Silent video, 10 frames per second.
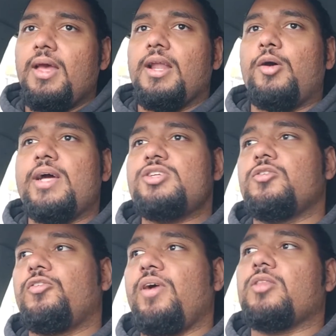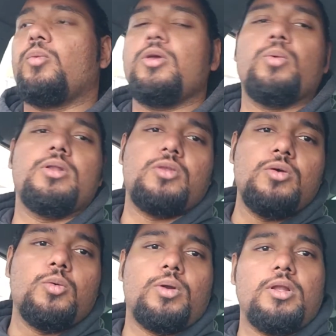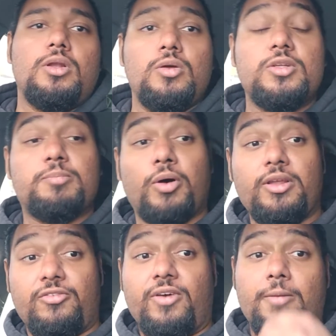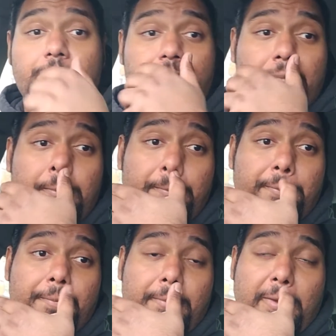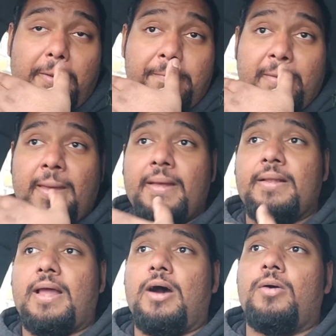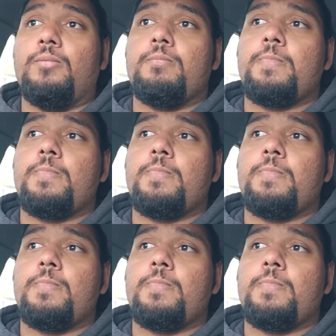Now, in actual fact, what you want to do, you want to lose body fat. Okay? Now,